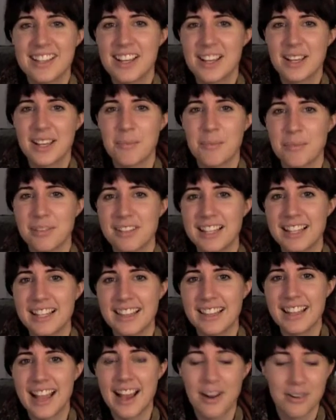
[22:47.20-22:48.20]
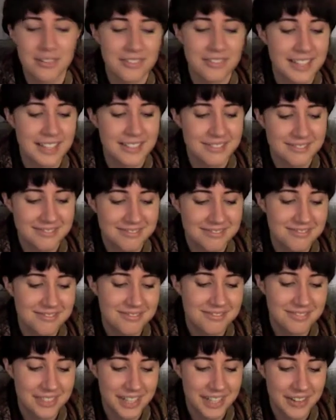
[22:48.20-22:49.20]
completely out of it.
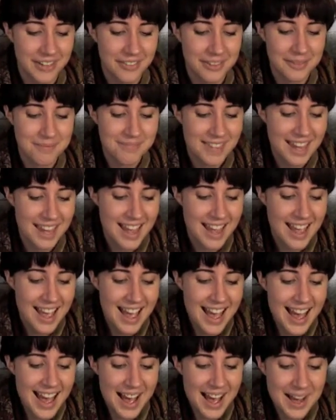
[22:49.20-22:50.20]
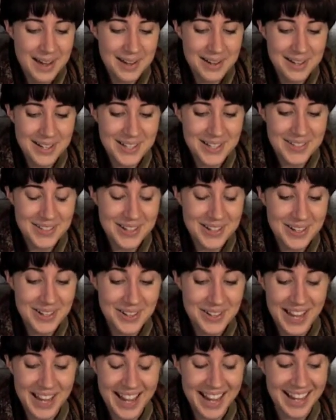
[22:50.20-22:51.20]
Whatever.
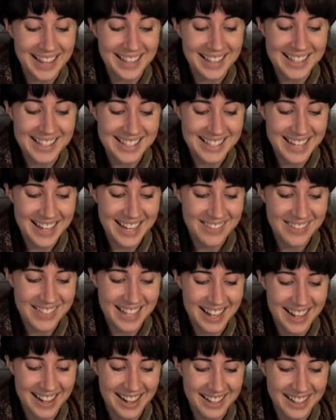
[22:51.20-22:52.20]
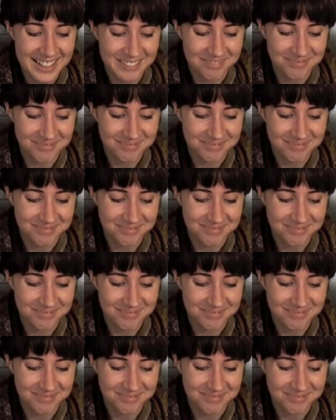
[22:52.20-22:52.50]
Okay, let's keep talking.